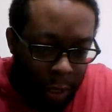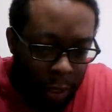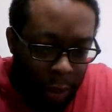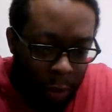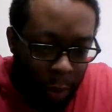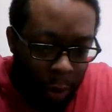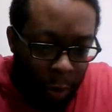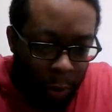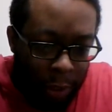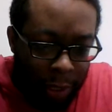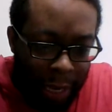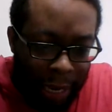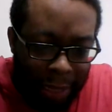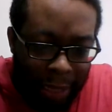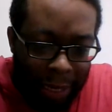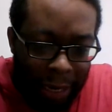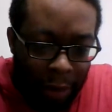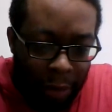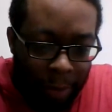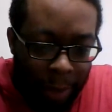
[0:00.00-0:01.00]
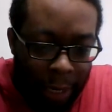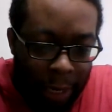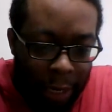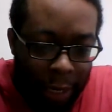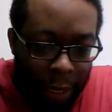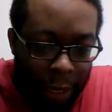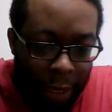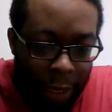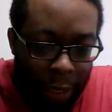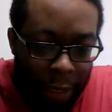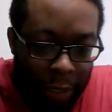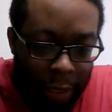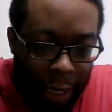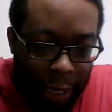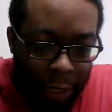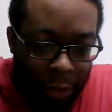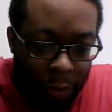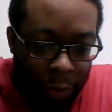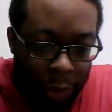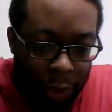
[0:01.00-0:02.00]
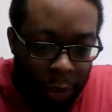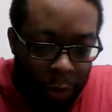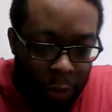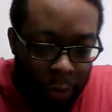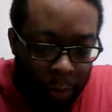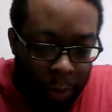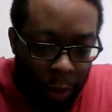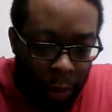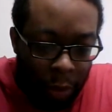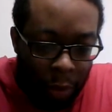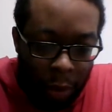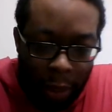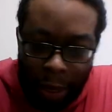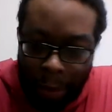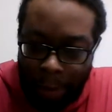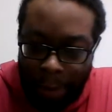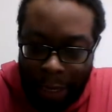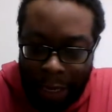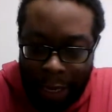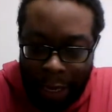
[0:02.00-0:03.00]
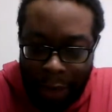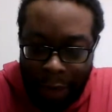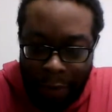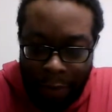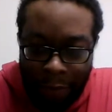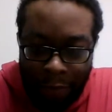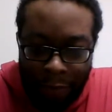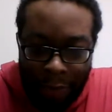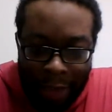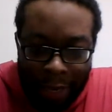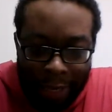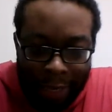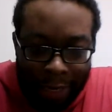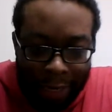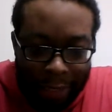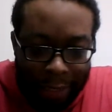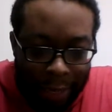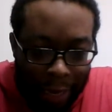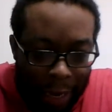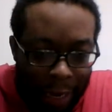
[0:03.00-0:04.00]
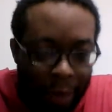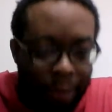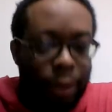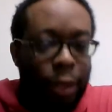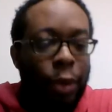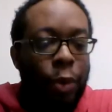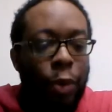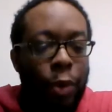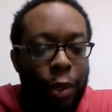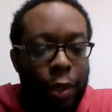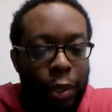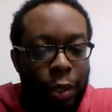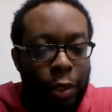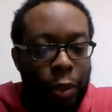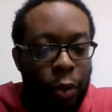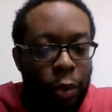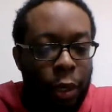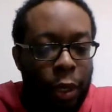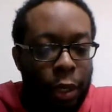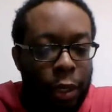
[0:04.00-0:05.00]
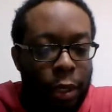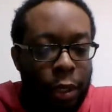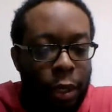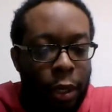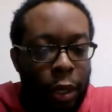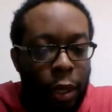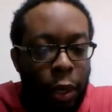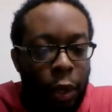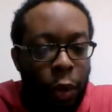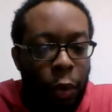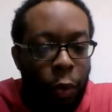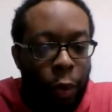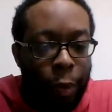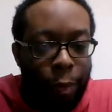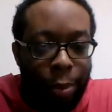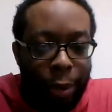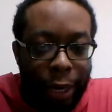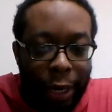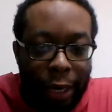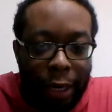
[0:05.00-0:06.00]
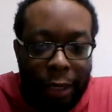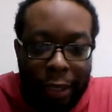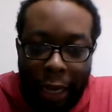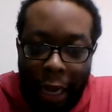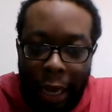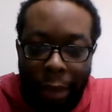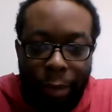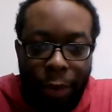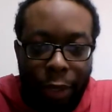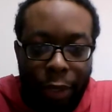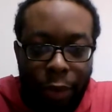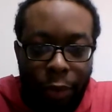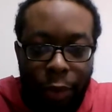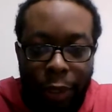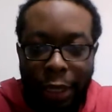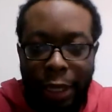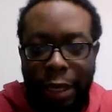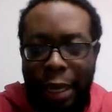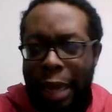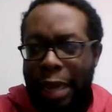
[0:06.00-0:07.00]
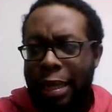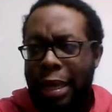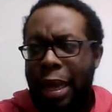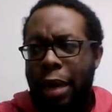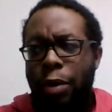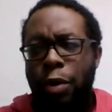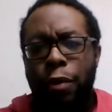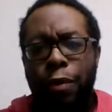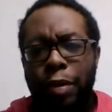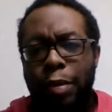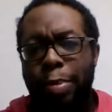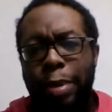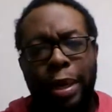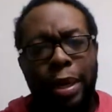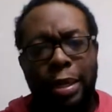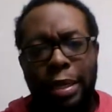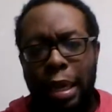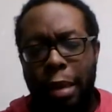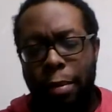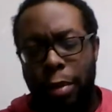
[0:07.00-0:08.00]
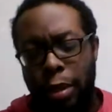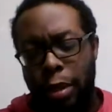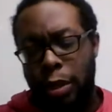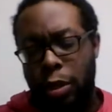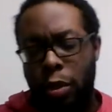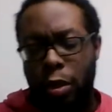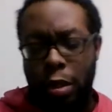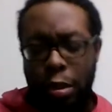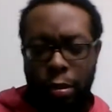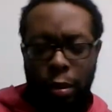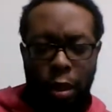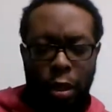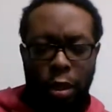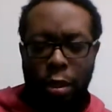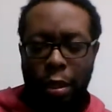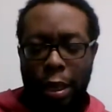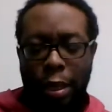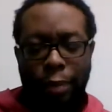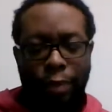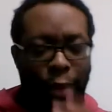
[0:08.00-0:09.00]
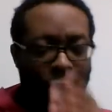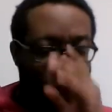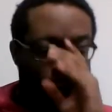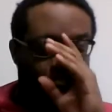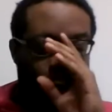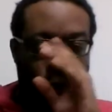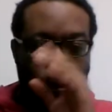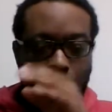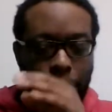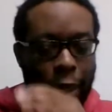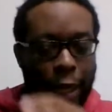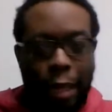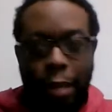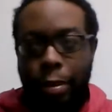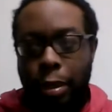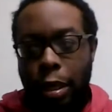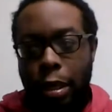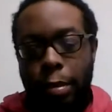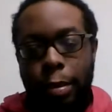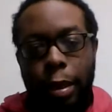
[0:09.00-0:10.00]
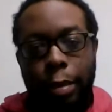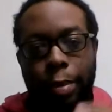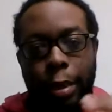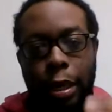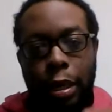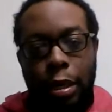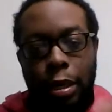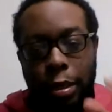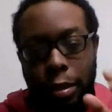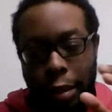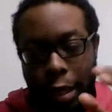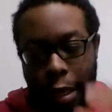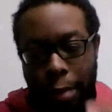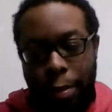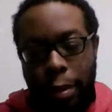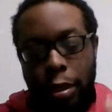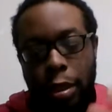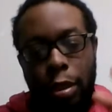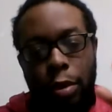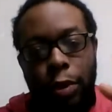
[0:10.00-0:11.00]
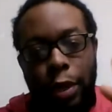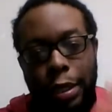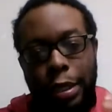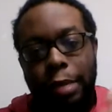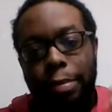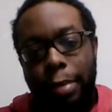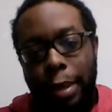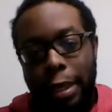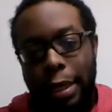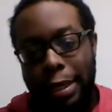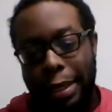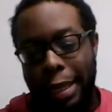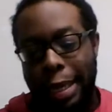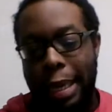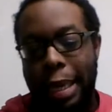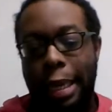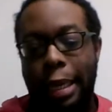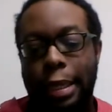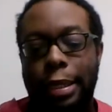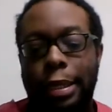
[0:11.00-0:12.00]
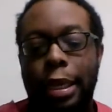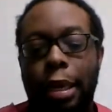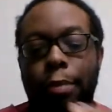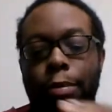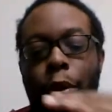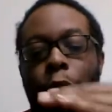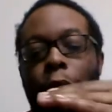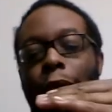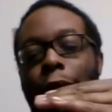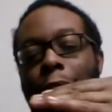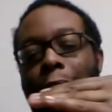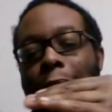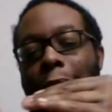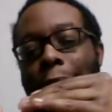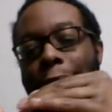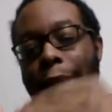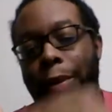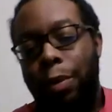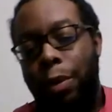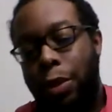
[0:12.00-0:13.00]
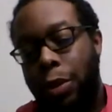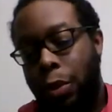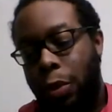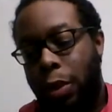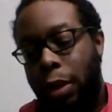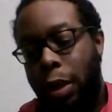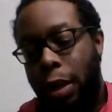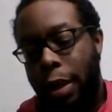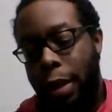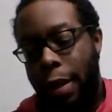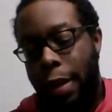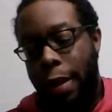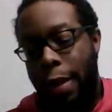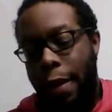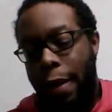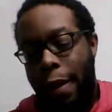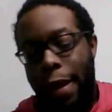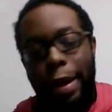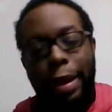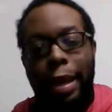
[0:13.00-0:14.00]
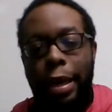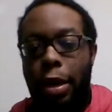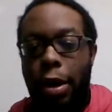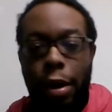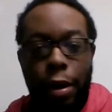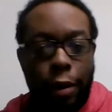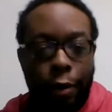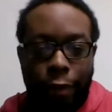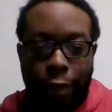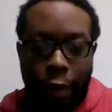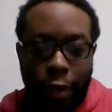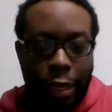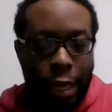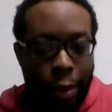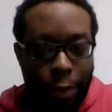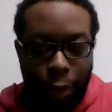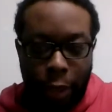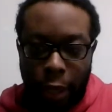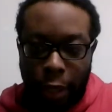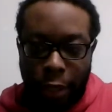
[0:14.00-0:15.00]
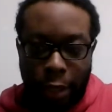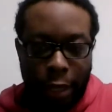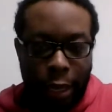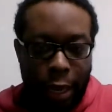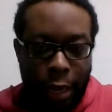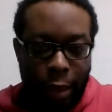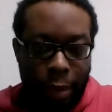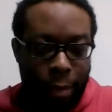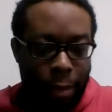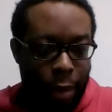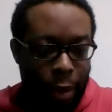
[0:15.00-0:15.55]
What was it? I think that was probably the year the Saints won the Super Bowl. I believe they did the same thing to us with Pierre Thomas. When I don't know if it's Pierre Thomas or George... not George, but I think I'm talking about Pierre Thomas or Reggie Bush. Jumped over the line and was short. And they called it the first down. We lost the game.